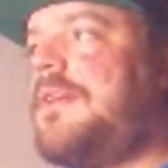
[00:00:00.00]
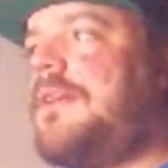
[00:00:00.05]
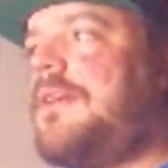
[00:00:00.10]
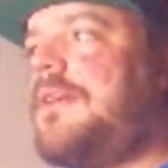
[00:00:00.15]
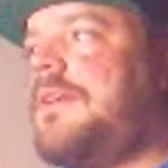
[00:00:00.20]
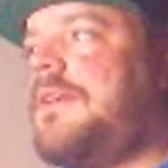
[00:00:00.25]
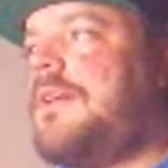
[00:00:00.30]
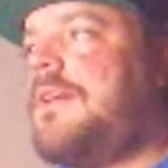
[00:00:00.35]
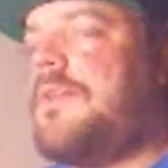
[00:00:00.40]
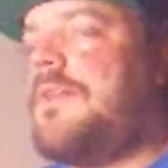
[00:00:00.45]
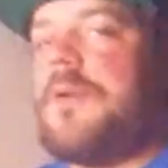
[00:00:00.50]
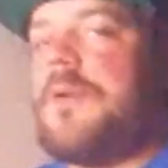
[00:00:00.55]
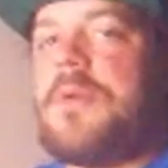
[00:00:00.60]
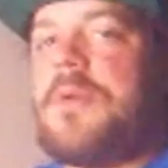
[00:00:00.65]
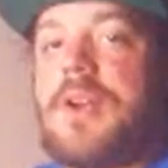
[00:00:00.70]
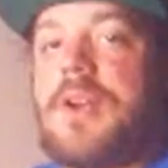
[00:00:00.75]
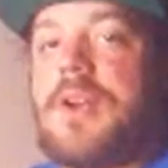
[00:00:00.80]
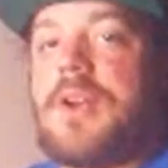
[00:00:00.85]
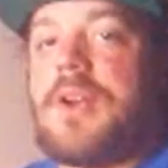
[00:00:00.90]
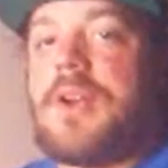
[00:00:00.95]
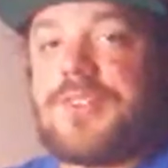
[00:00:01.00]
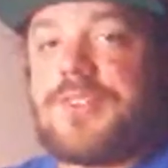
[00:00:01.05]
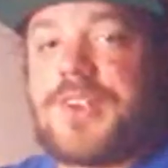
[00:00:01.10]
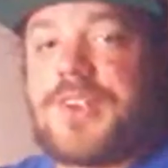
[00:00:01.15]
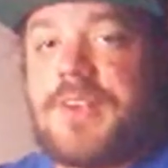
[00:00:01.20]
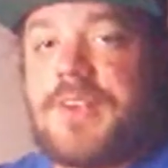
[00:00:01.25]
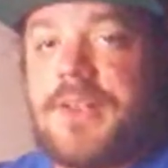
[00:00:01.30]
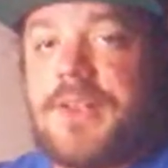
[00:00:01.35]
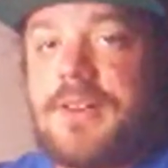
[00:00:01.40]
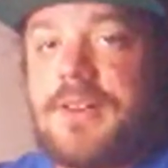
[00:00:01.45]
with my cousin Stevie.
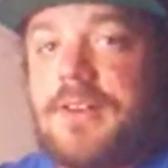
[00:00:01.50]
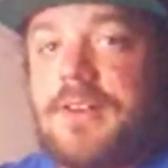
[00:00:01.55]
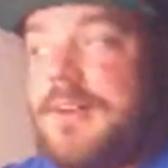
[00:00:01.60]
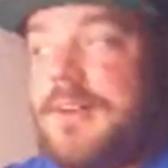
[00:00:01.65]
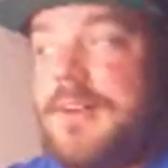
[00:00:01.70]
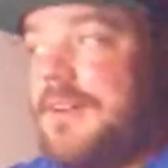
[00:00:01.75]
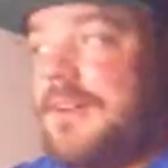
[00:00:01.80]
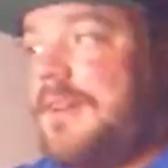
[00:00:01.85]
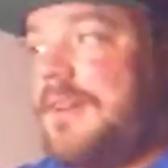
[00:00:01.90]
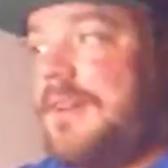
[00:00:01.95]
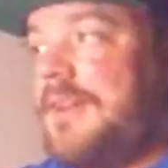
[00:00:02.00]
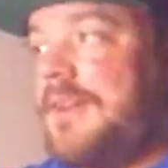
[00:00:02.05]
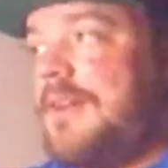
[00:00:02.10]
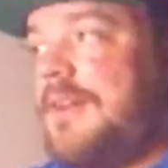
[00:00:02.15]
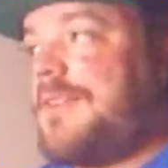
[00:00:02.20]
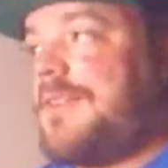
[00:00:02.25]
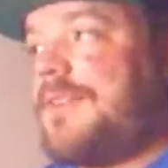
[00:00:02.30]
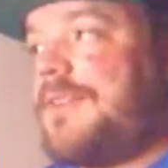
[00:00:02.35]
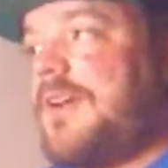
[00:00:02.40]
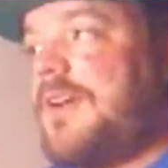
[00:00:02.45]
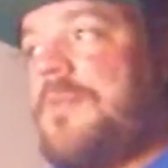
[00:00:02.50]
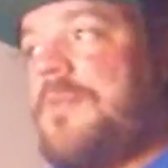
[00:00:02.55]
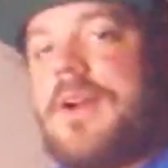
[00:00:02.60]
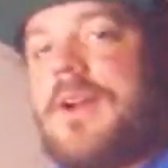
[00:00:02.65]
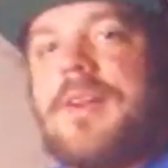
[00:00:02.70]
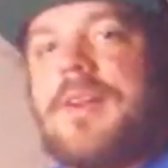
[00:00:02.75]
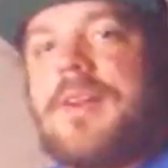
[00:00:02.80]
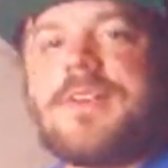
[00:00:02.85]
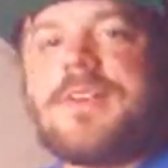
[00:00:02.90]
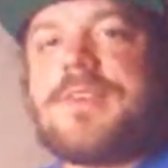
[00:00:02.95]
So my cousin
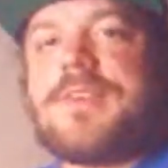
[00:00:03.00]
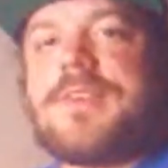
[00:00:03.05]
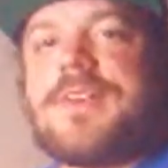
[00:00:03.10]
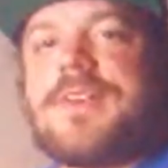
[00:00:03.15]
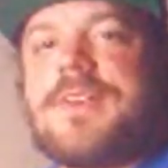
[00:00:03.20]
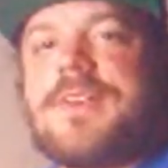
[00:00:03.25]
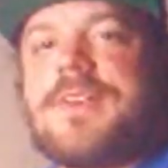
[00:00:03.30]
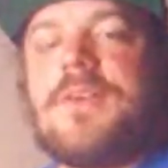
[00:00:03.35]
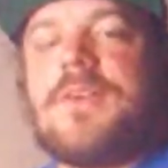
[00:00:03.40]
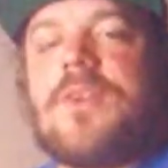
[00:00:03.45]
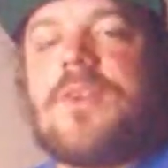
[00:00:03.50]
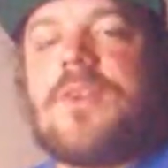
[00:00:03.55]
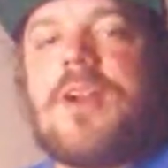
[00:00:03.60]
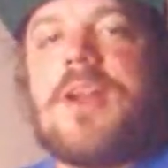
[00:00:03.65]
Stevie, right?